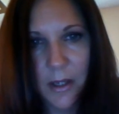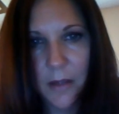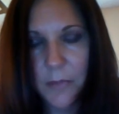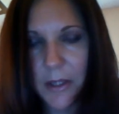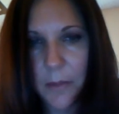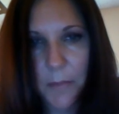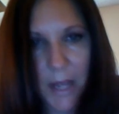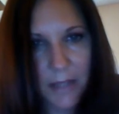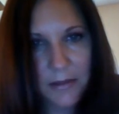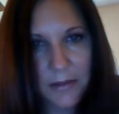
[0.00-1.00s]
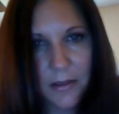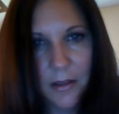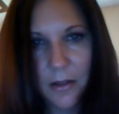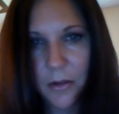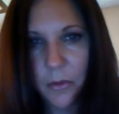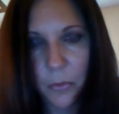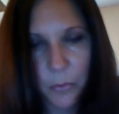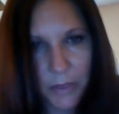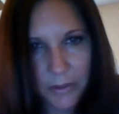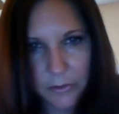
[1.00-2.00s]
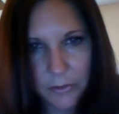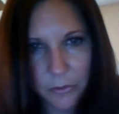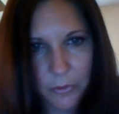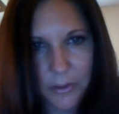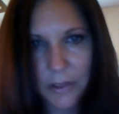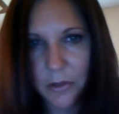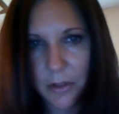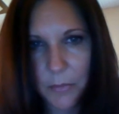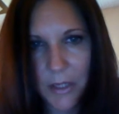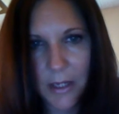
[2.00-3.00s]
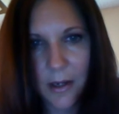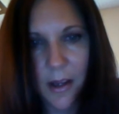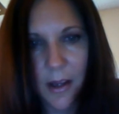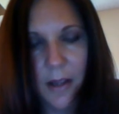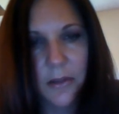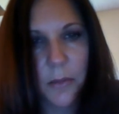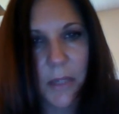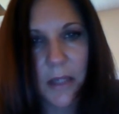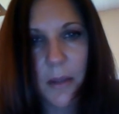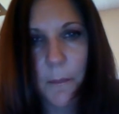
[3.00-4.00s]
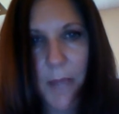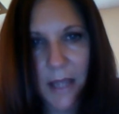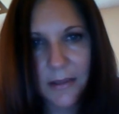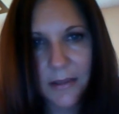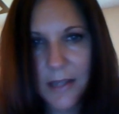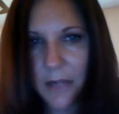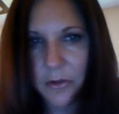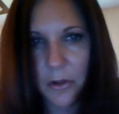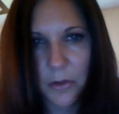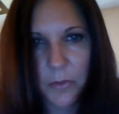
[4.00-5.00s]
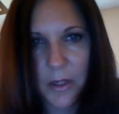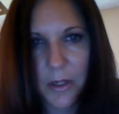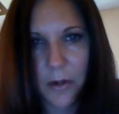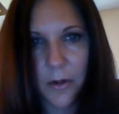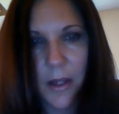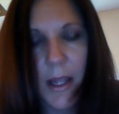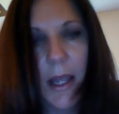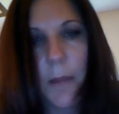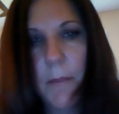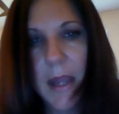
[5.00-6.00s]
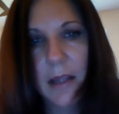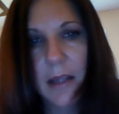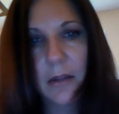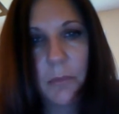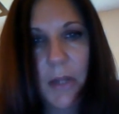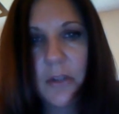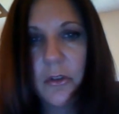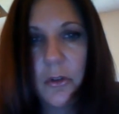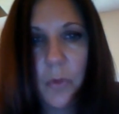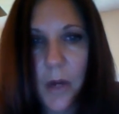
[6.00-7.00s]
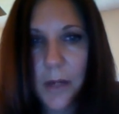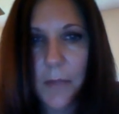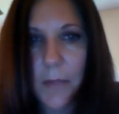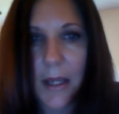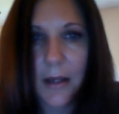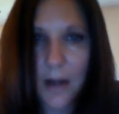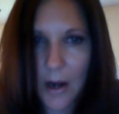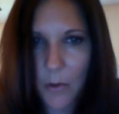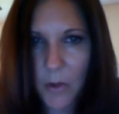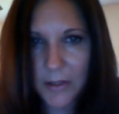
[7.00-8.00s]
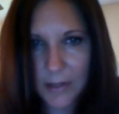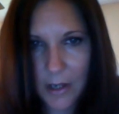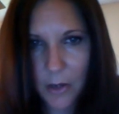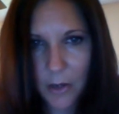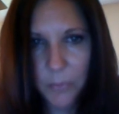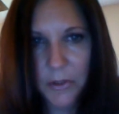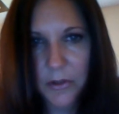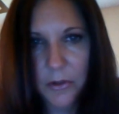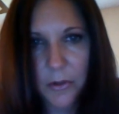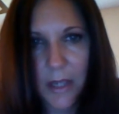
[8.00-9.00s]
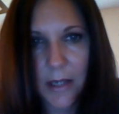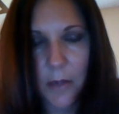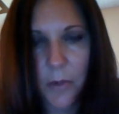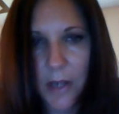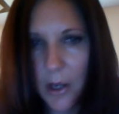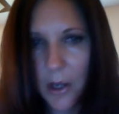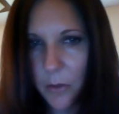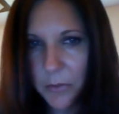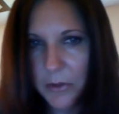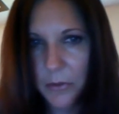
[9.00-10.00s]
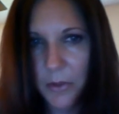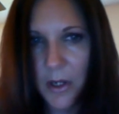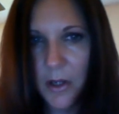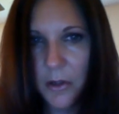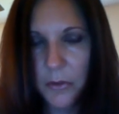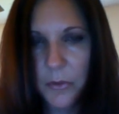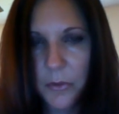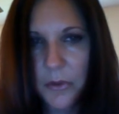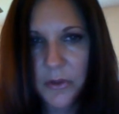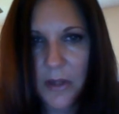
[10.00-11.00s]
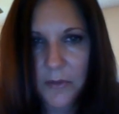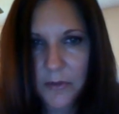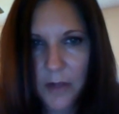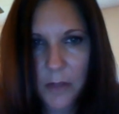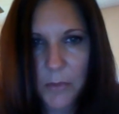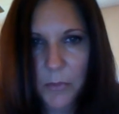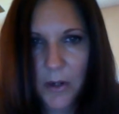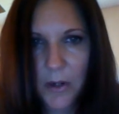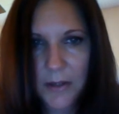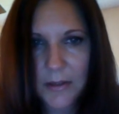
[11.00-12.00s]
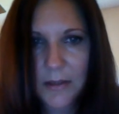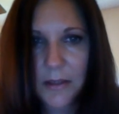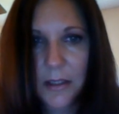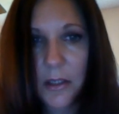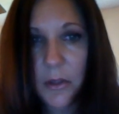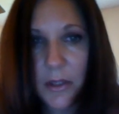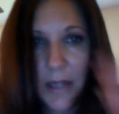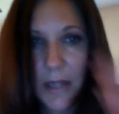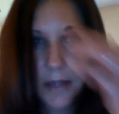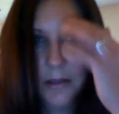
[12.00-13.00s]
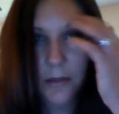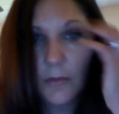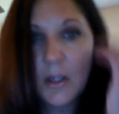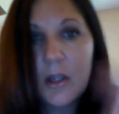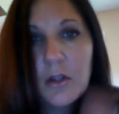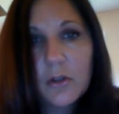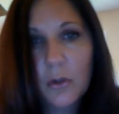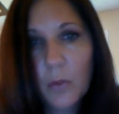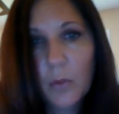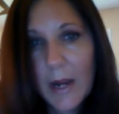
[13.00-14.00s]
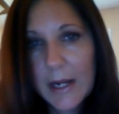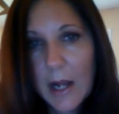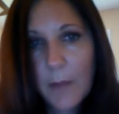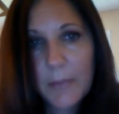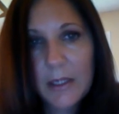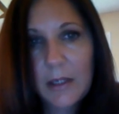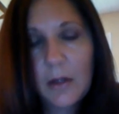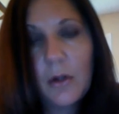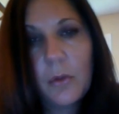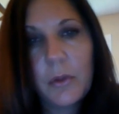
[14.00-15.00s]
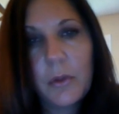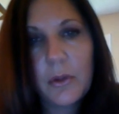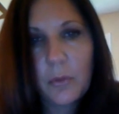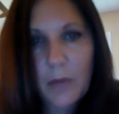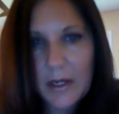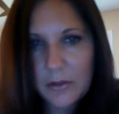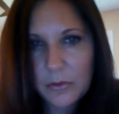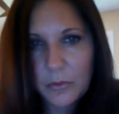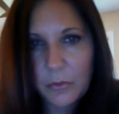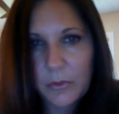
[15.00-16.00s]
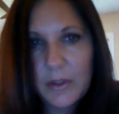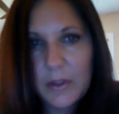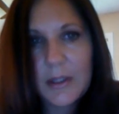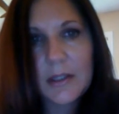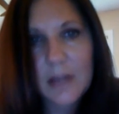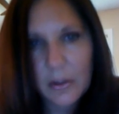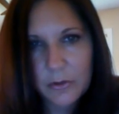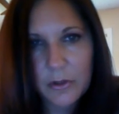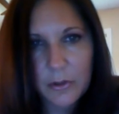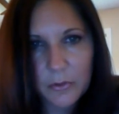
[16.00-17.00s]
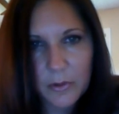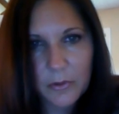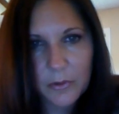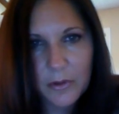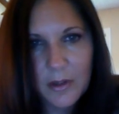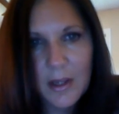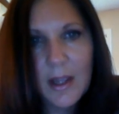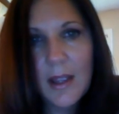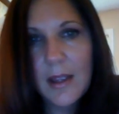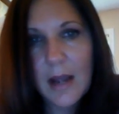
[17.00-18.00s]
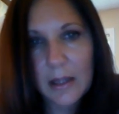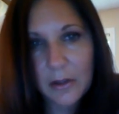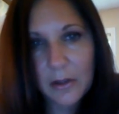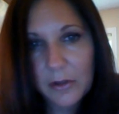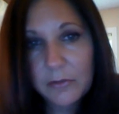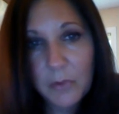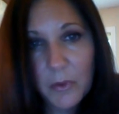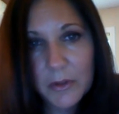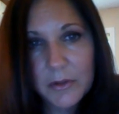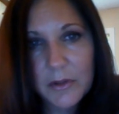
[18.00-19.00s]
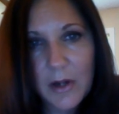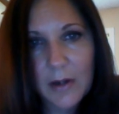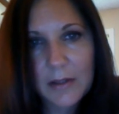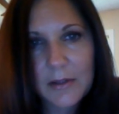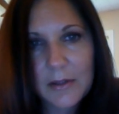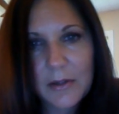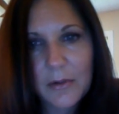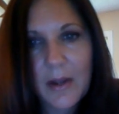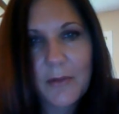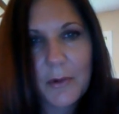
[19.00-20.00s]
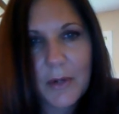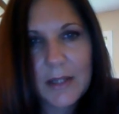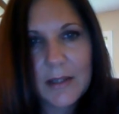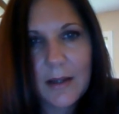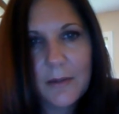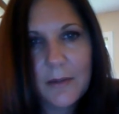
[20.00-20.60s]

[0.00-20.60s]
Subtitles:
be the best realtor that you can be, to be the best at your career, and make as much as you want to make. I want to help you to do that, and I want to help you through your self-development process and get you connected to the right company with the right tools that tells you the truth. I look forward to talking to you. Have a great day.